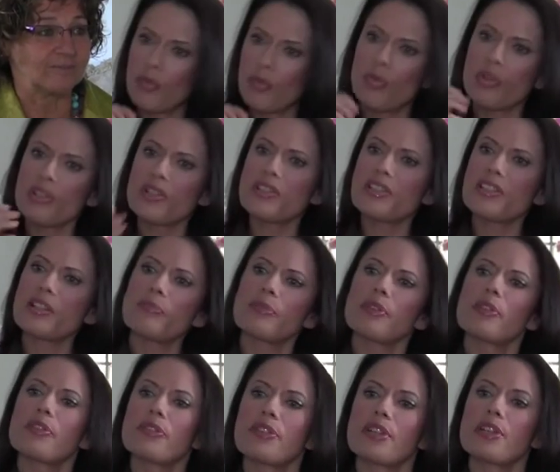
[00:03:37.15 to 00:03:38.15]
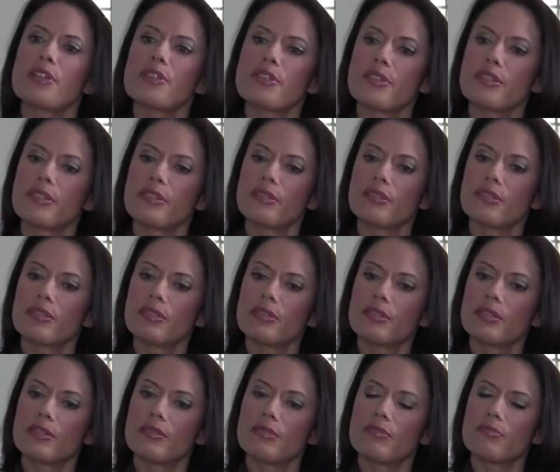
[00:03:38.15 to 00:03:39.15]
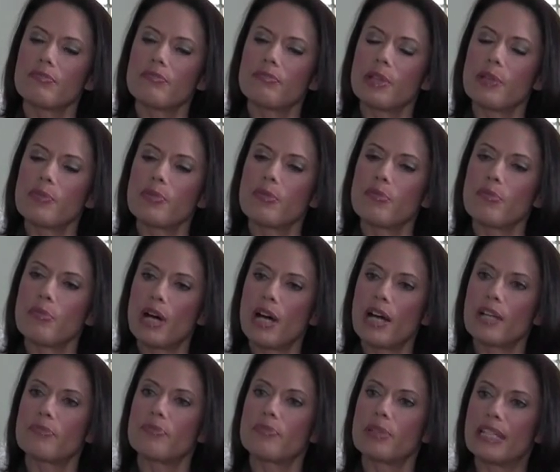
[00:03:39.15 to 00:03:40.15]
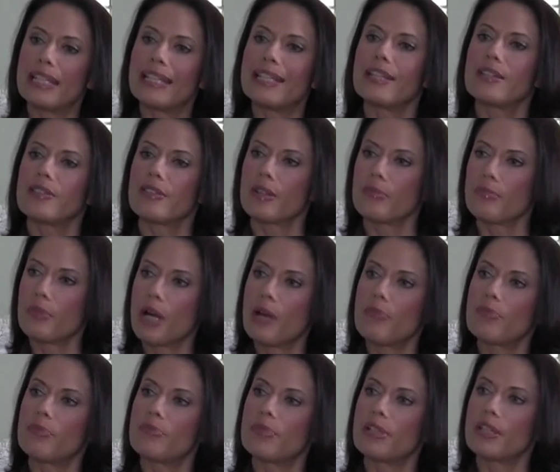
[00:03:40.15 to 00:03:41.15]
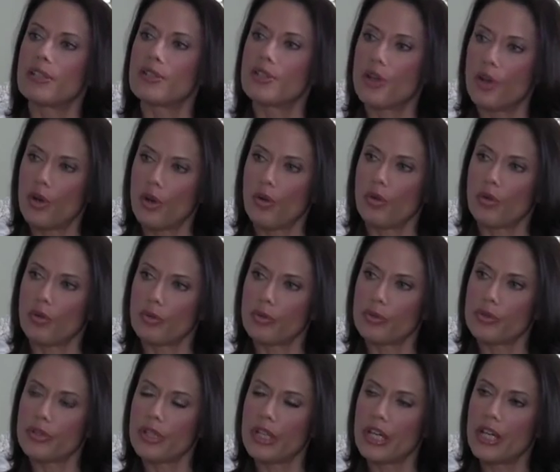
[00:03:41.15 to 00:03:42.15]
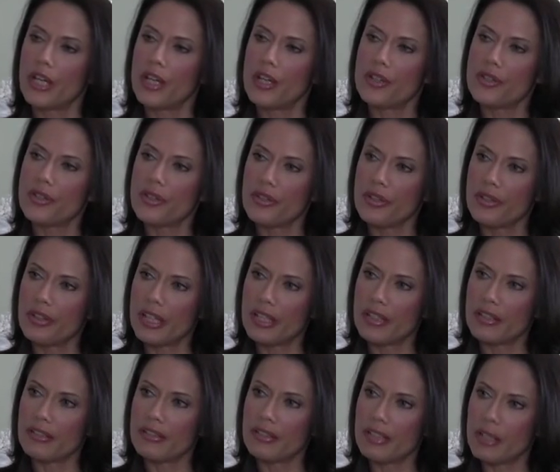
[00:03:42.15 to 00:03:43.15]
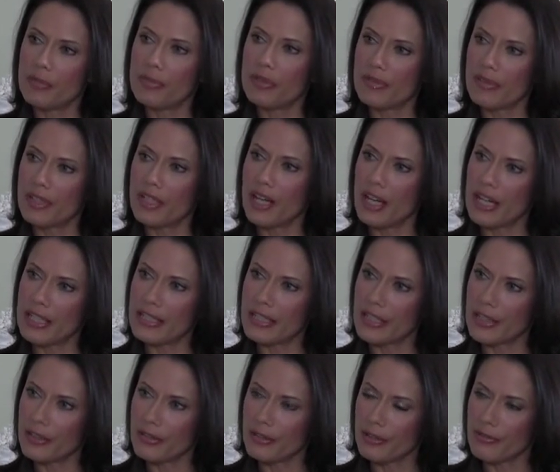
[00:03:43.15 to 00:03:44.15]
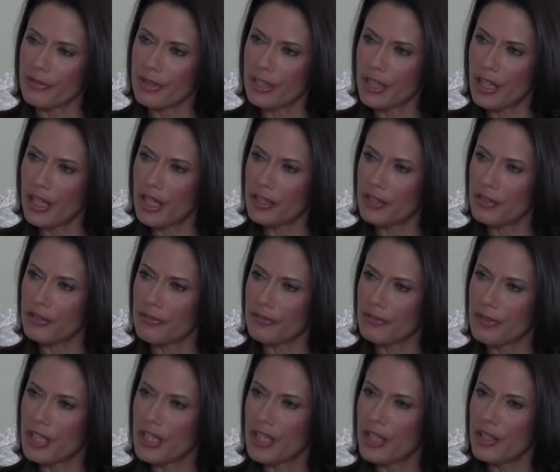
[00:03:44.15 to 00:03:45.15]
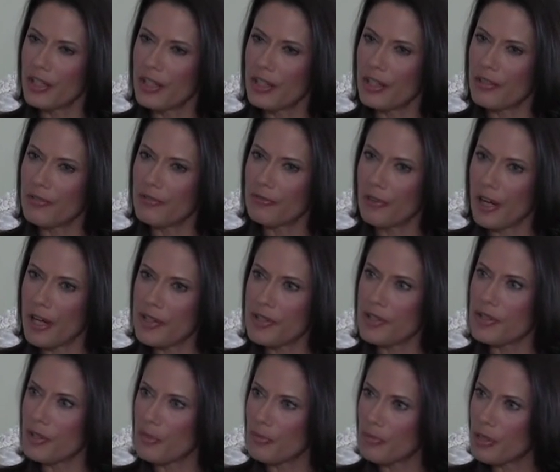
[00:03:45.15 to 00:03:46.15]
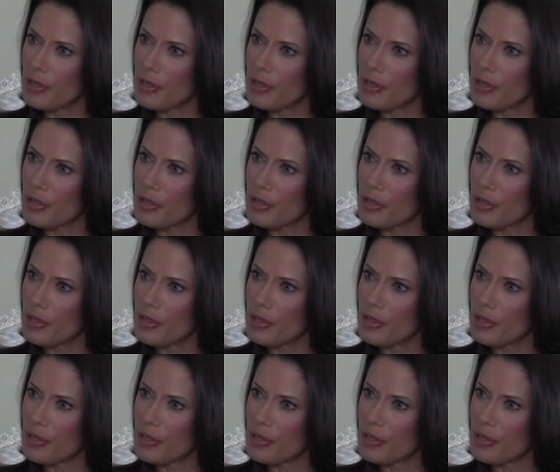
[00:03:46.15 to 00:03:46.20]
What are some of the things that people might be hearing, might be being told, so that they can get a bit of an idea of the kind of phrases that